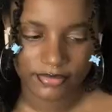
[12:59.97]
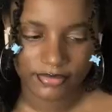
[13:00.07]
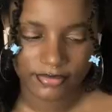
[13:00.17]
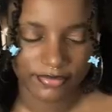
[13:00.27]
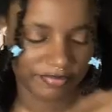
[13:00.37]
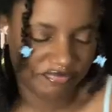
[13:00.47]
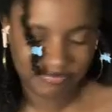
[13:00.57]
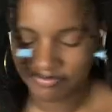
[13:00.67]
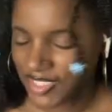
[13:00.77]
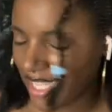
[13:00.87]

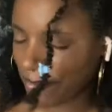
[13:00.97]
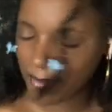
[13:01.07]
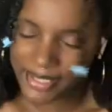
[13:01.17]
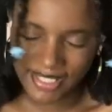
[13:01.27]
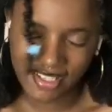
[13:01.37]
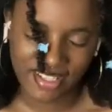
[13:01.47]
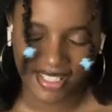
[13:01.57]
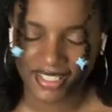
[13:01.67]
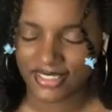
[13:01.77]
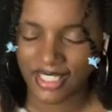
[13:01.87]
Mm. To get my man all out of
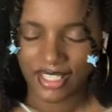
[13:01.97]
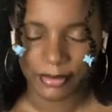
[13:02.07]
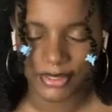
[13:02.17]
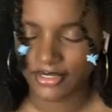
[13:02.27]
his element.